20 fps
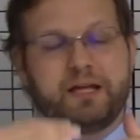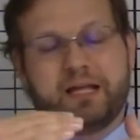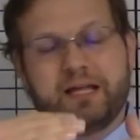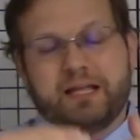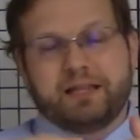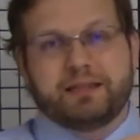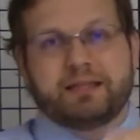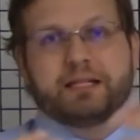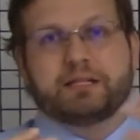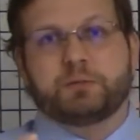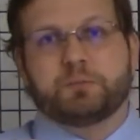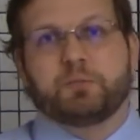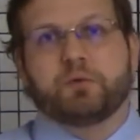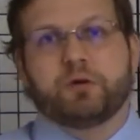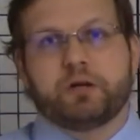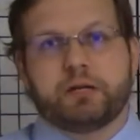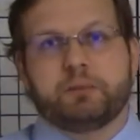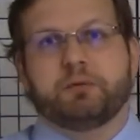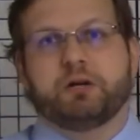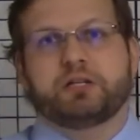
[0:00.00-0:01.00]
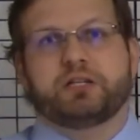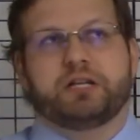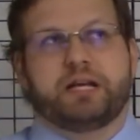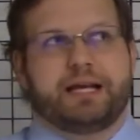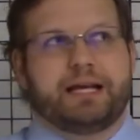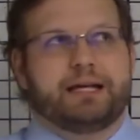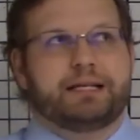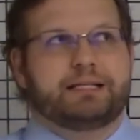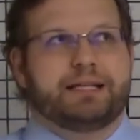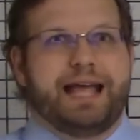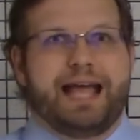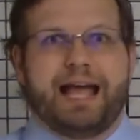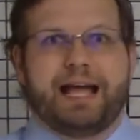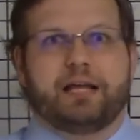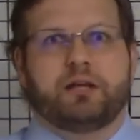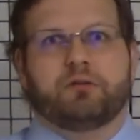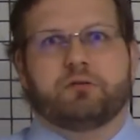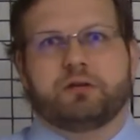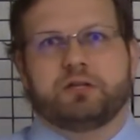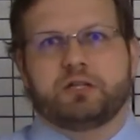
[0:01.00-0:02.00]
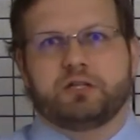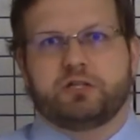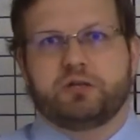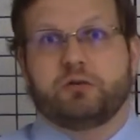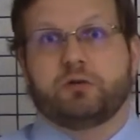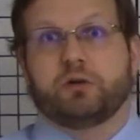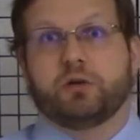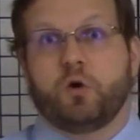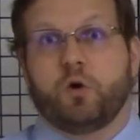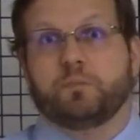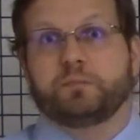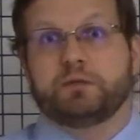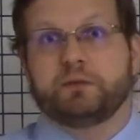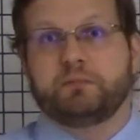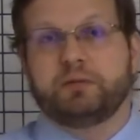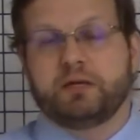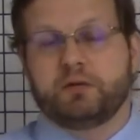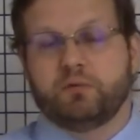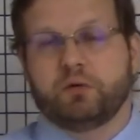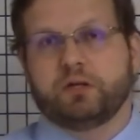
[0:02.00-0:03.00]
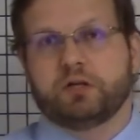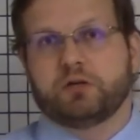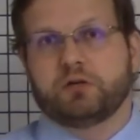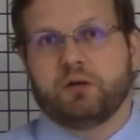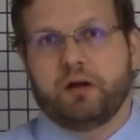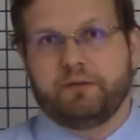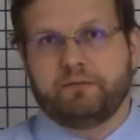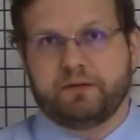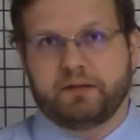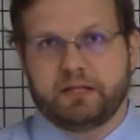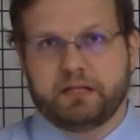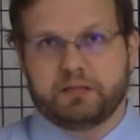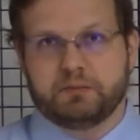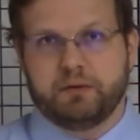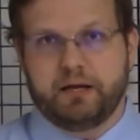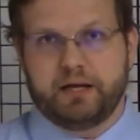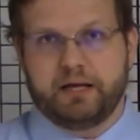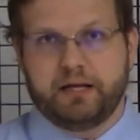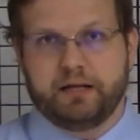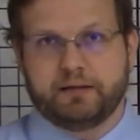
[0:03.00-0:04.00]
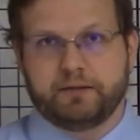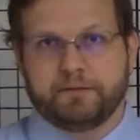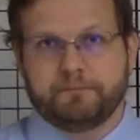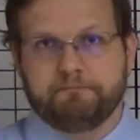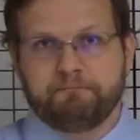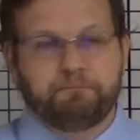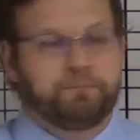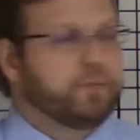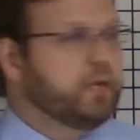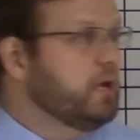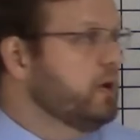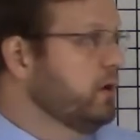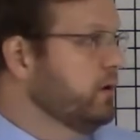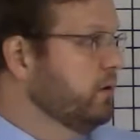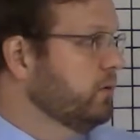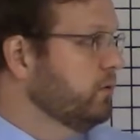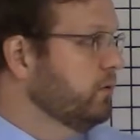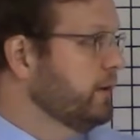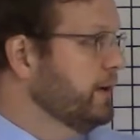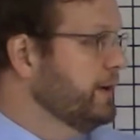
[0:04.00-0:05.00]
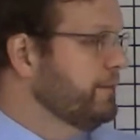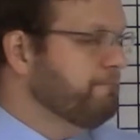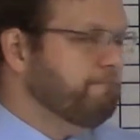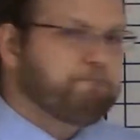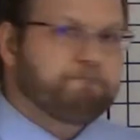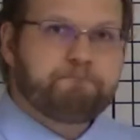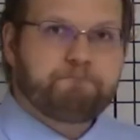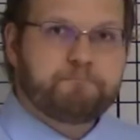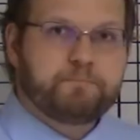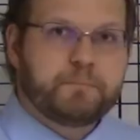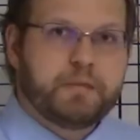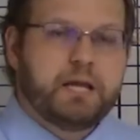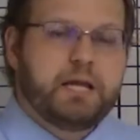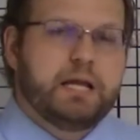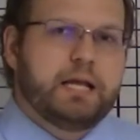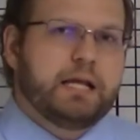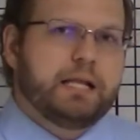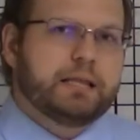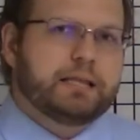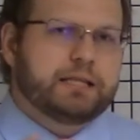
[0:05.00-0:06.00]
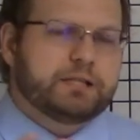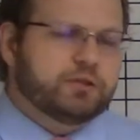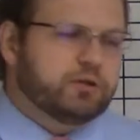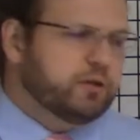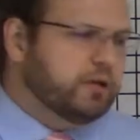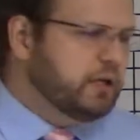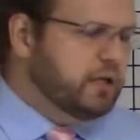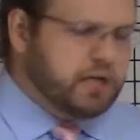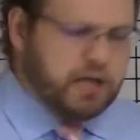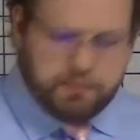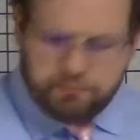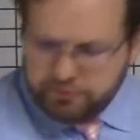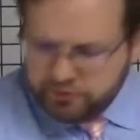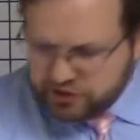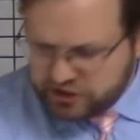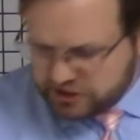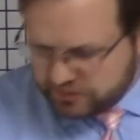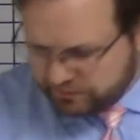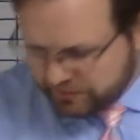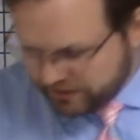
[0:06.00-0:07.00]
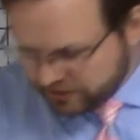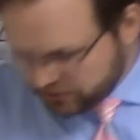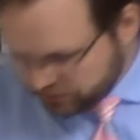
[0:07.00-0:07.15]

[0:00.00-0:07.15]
that's pretty much as accurate as you can hope to be when you're graphing these by hand. Okay? Let's look at a couple special